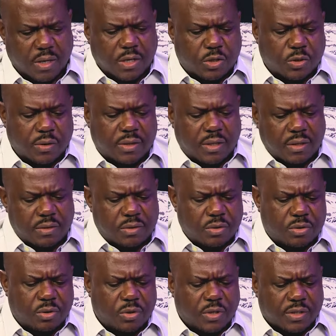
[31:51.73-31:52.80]

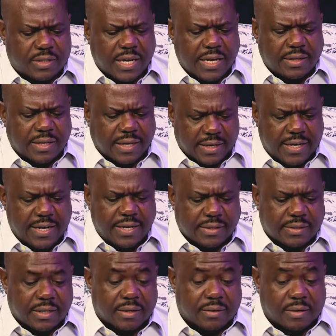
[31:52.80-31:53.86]
So you're saying there
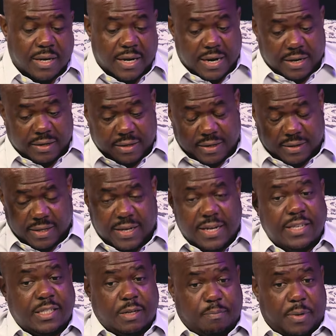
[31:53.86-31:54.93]
is
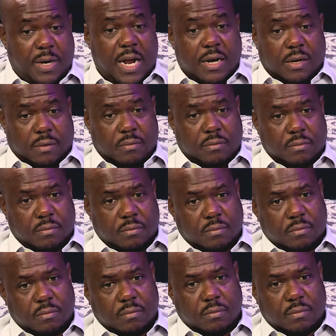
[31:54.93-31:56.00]
a plan
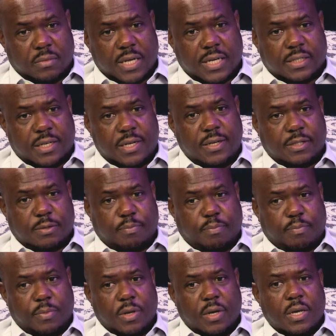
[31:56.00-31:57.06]
that
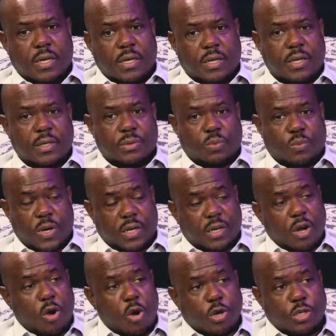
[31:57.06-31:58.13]
he's
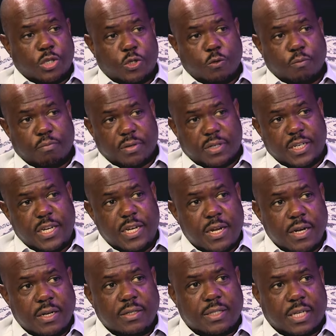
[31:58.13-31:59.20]
working on to
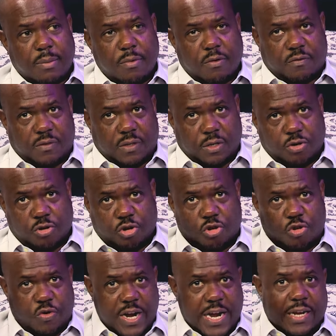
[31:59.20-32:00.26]
bring some of the
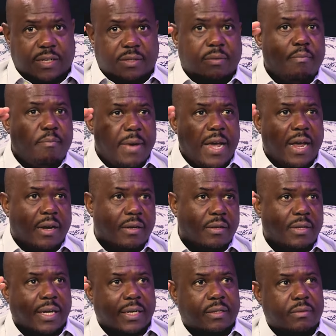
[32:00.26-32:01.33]
great
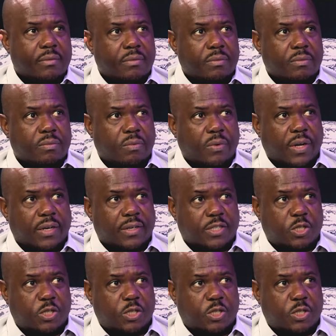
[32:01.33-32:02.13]
men that were